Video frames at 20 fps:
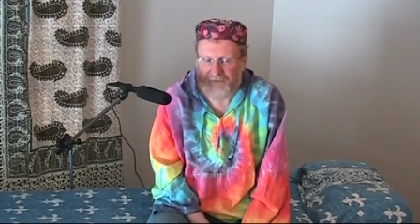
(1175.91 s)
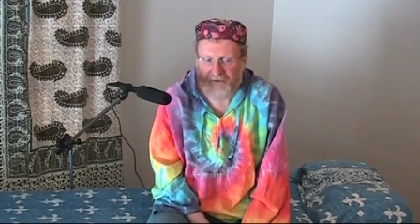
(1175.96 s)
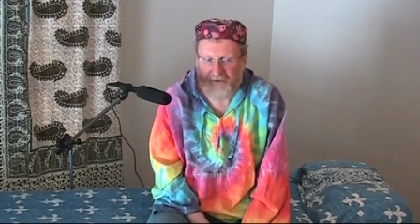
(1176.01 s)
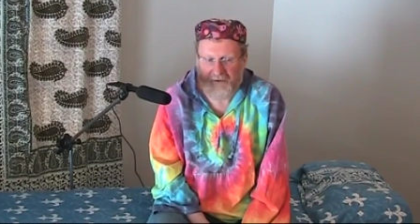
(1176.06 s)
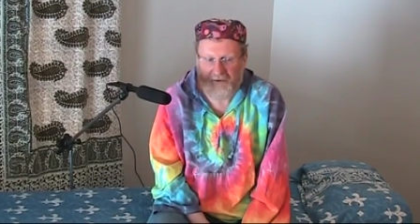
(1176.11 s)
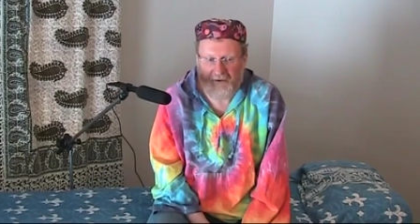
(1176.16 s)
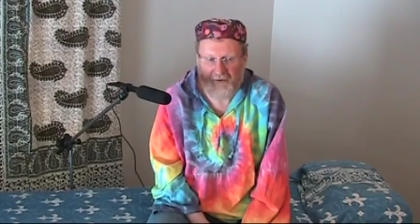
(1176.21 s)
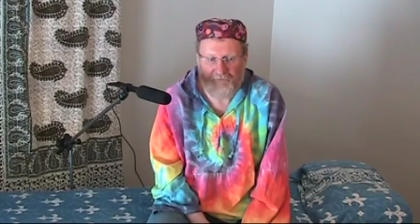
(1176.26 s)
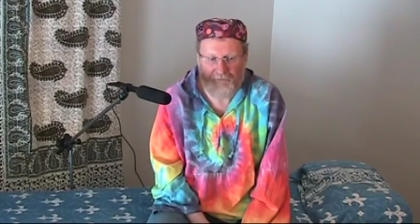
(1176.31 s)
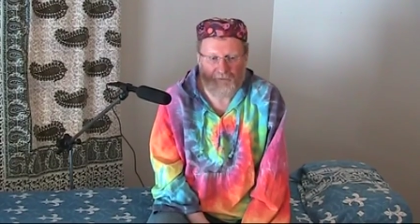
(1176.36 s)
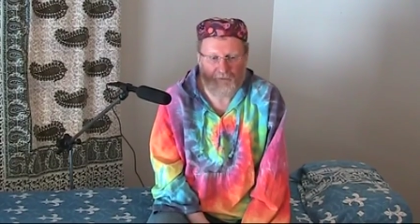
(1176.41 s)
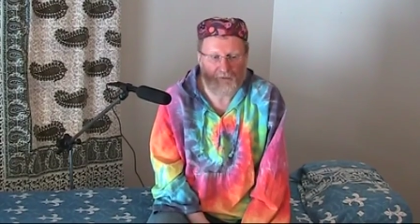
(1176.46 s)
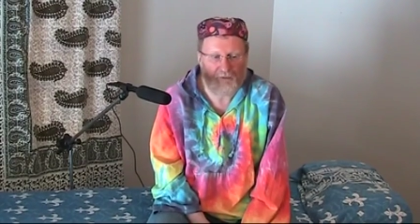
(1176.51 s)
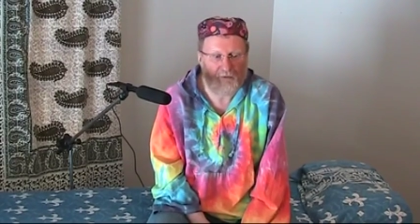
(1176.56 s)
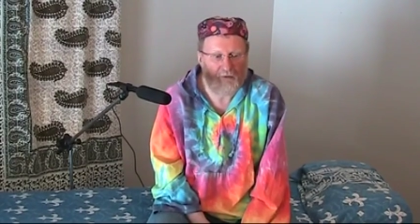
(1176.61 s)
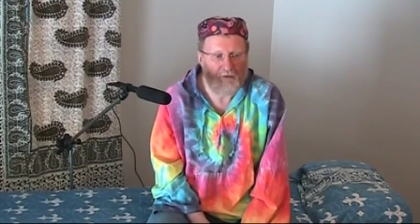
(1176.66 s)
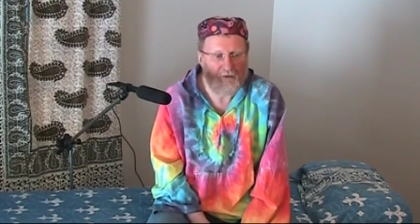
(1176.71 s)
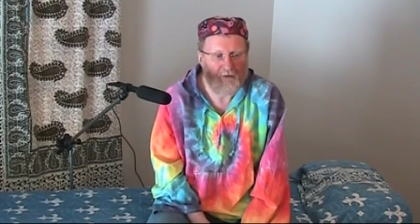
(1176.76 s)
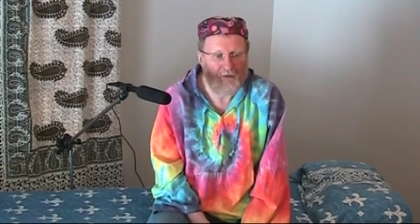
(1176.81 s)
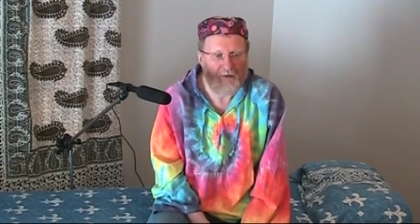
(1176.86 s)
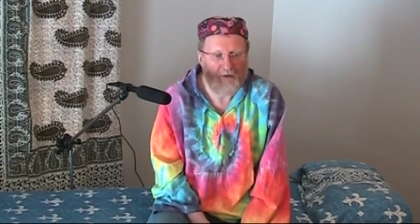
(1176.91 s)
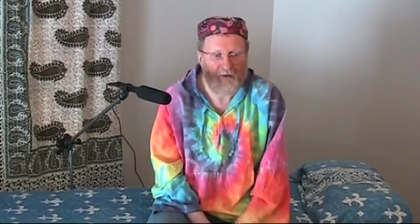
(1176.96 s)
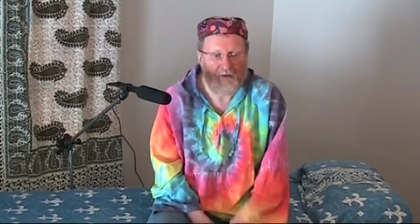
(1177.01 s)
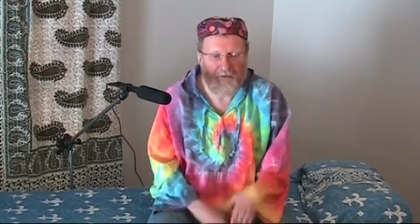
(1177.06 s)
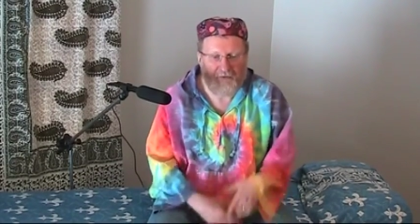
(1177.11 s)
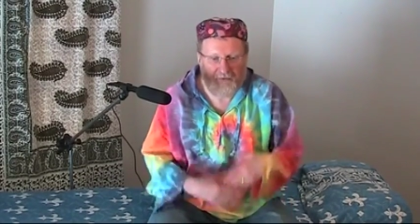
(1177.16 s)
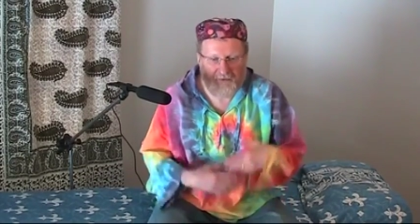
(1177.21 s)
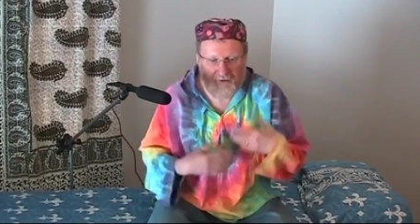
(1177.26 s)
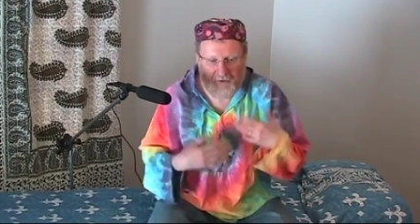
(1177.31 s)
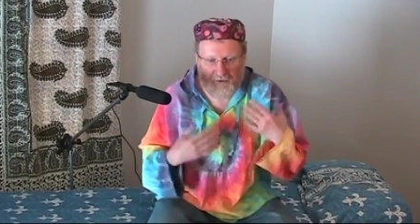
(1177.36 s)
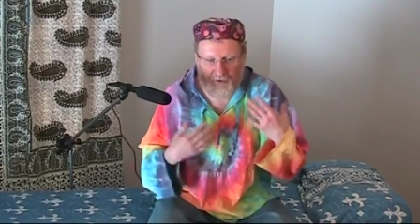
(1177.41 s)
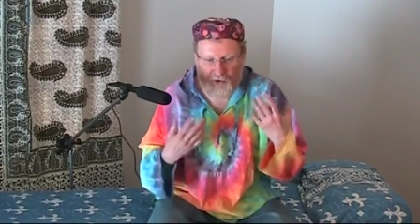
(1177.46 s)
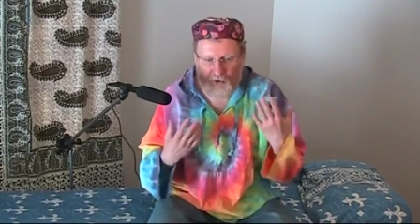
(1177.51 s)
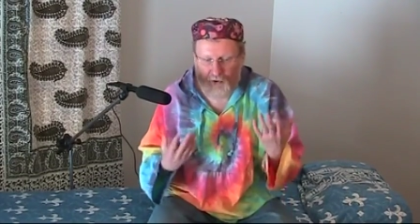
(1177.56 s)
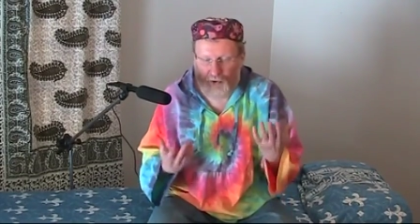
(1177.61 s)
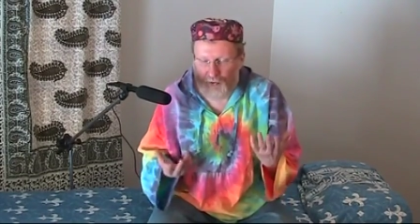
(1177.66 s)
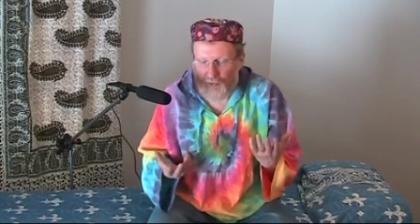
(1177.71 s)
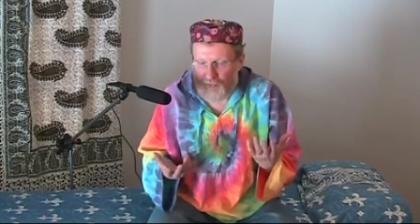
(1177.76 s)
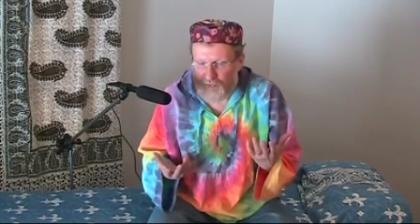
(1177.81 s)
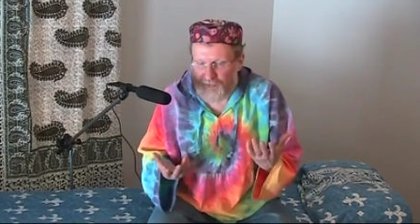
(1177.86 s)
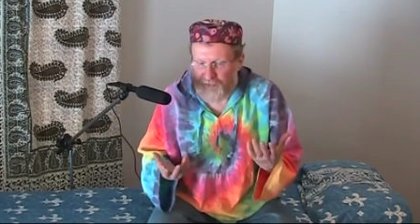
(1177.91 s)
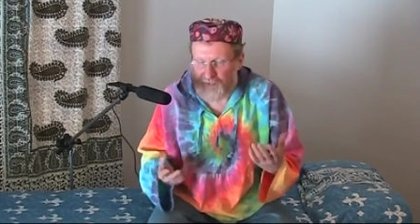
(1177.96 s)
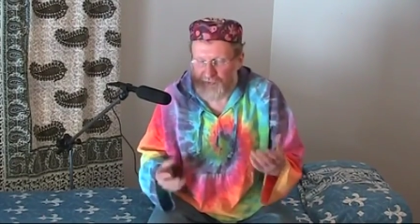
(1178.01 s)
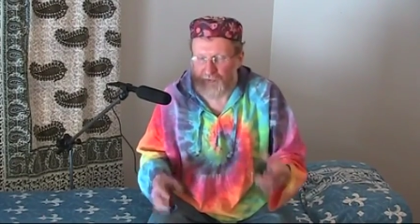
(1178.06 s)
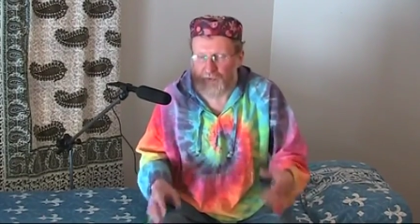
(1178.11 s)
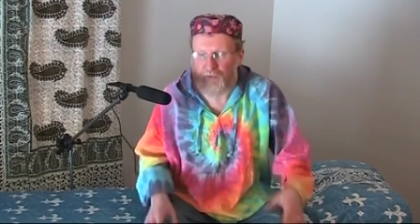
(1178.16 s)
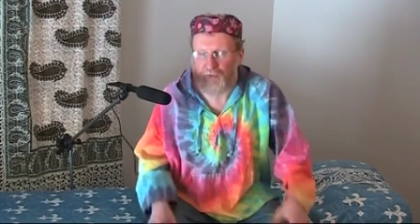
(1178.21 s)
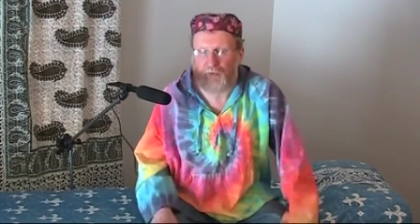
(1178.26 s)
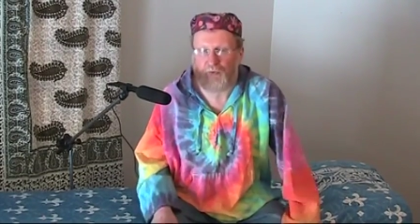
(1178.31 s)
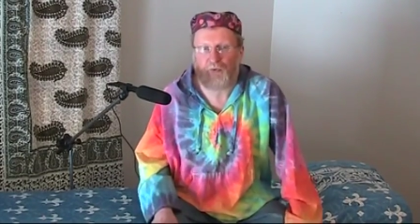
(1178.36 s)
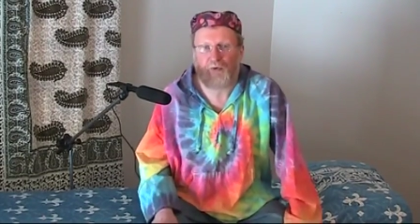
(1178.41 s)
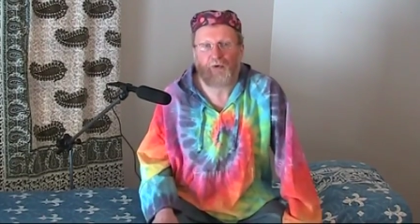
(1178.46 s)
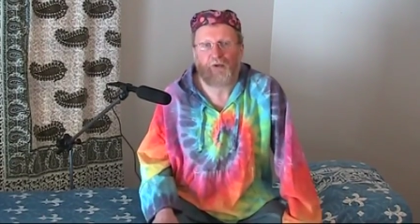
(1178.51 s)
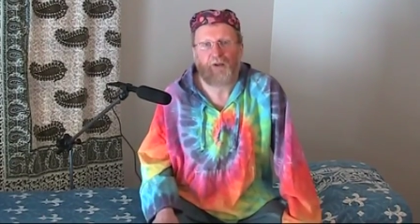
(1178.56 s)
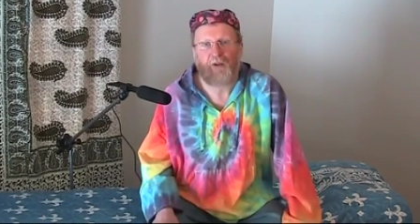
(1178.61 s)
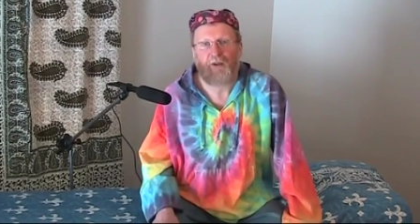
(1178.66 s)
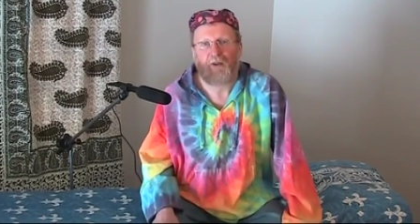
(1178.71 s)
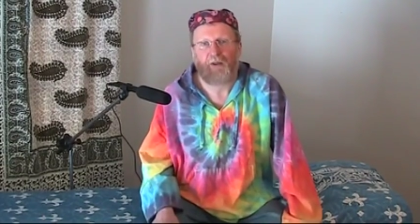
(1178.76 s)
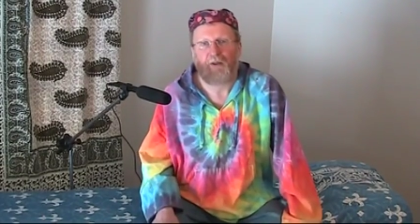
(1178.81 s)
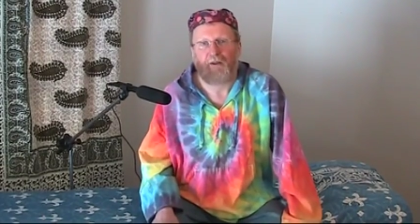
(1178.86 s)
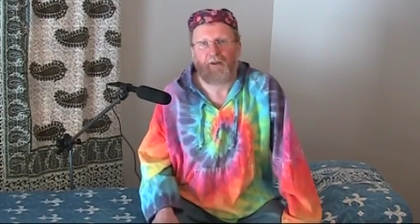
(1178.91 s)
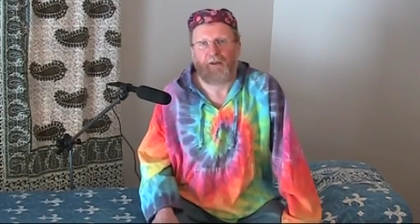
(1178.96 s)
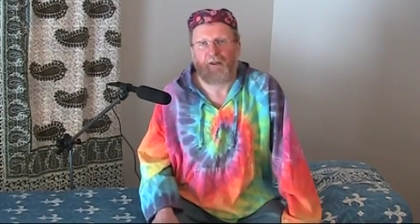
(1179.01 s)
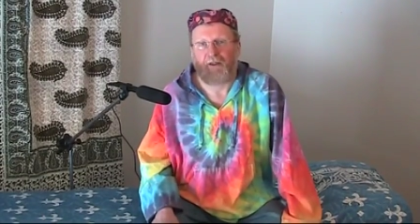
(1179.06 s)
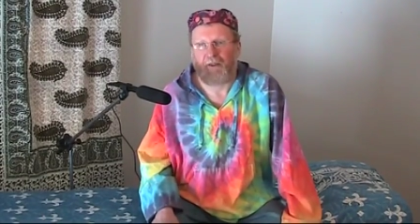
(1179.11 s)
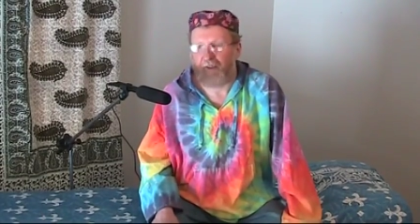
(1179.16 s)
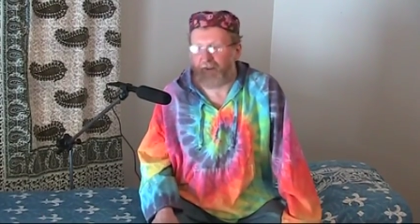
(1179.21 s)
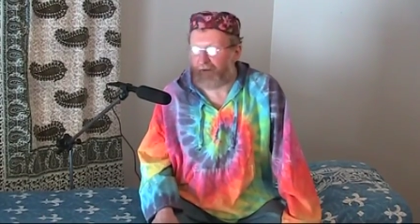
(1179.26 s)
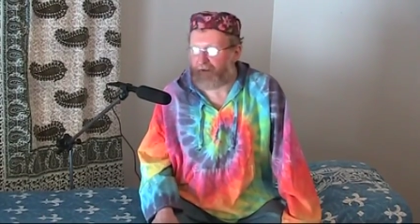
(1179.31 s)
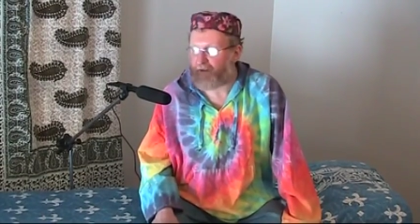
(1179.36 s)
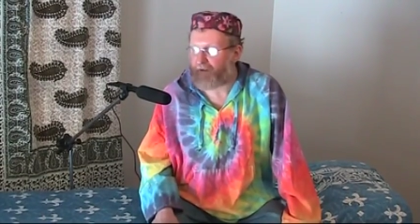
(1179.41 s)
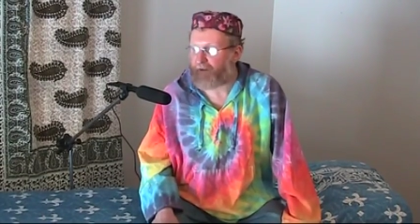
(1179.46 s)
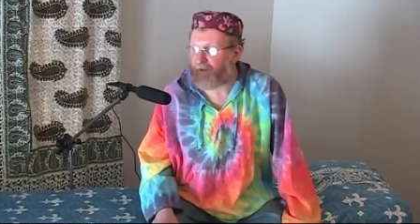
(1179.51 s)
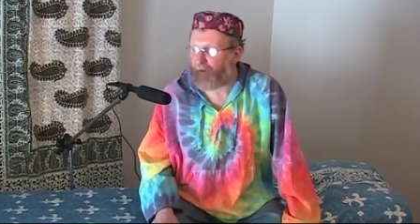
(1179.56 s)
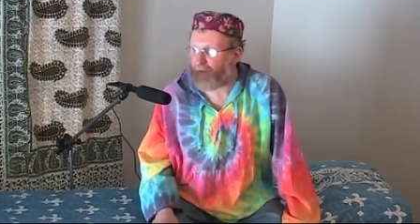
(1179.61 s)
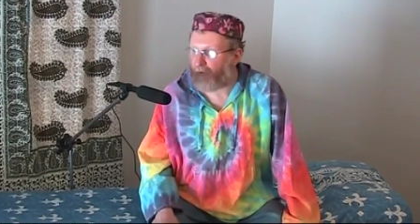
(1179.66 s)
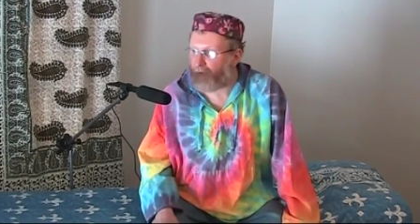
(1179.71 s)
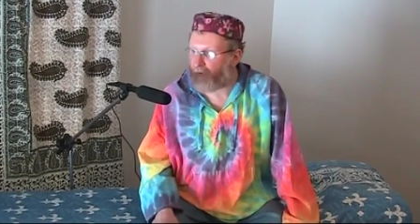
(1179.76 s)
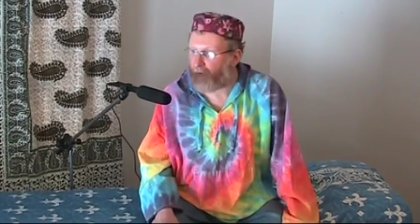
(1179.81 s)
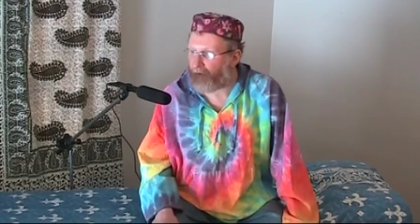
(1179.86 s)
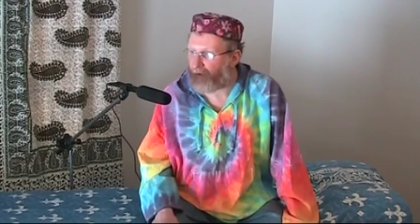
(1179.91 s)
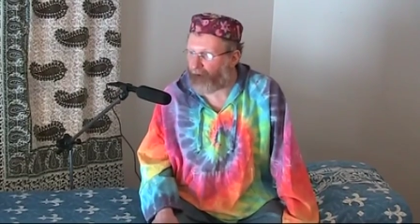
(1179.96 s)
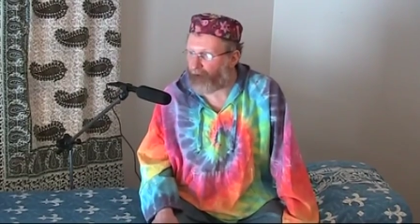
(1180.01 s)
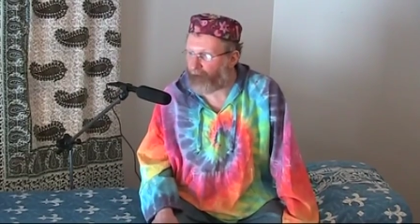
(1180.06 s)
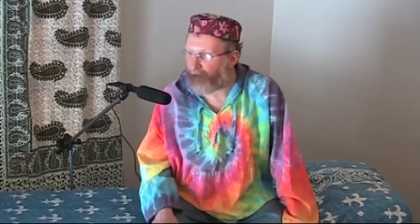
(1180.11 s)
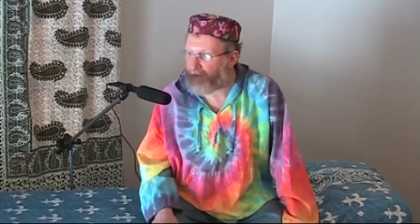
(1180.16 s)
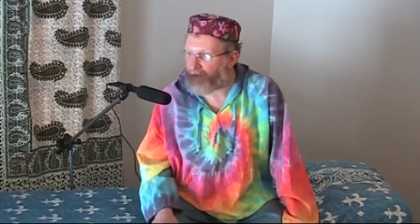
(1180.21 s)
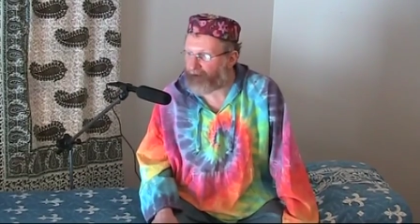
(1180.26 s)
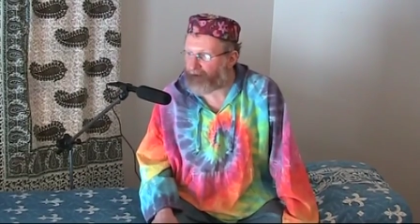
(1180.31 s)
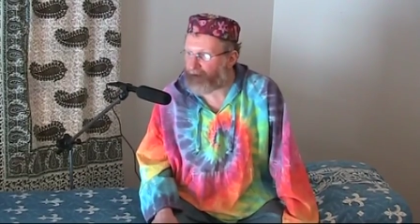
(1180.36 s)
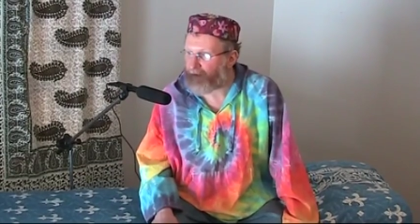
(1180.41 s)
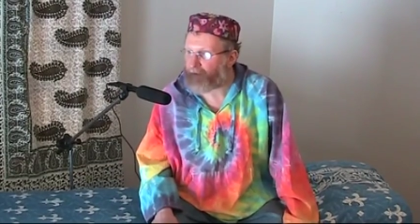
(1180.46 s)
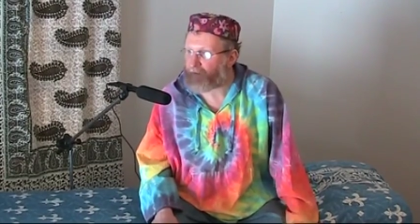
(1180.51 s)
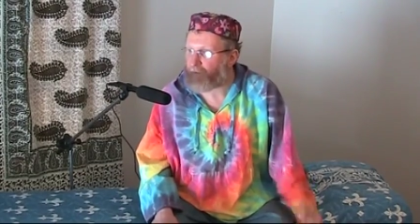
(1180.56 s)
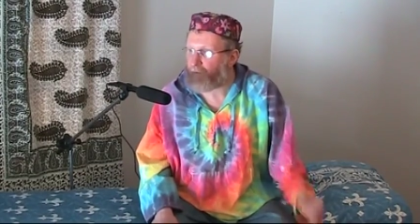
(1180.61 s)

They have to, they choose to let us learn on our mistakes.